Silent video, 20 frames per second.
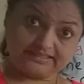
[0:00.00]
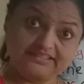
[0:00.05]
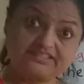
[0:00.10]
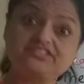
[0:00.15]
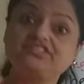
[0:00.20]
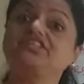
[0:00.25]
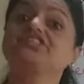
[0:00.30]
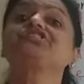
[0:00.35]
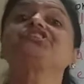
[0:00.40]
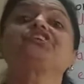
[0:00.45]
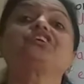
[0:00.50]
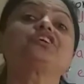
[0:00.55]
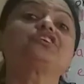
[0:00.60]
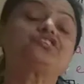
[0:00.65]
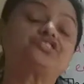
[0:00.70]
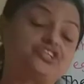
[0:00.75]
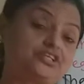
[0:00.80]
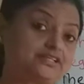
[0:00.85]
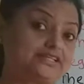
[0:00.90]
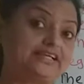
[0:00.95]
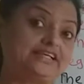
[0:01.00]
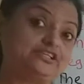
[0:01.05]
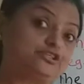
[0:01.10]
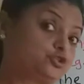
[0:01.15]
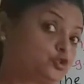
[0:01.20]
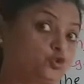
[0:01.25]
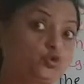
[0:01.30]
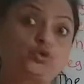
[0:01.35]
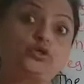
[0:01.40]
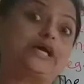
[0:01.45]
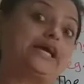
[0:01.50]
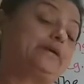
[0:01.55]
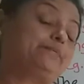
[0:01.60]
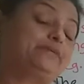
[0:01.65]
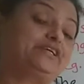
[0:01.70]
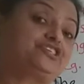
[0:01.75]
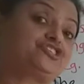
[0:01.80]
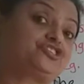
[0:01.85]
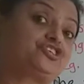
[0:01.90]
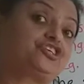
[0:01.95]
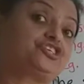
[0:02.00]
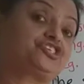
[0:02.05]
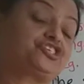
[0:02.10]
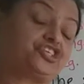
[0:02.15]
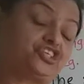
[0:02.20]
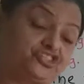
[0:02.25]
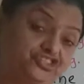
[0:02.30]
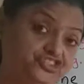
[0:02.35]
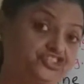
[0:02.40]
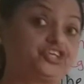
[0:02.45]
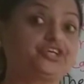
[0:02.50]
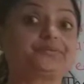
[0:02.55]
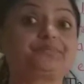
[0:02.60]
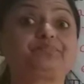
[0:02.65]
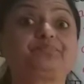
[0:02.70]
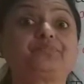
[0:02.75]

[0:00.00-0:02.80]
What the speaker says: is the structure, that is two-dimensional structure,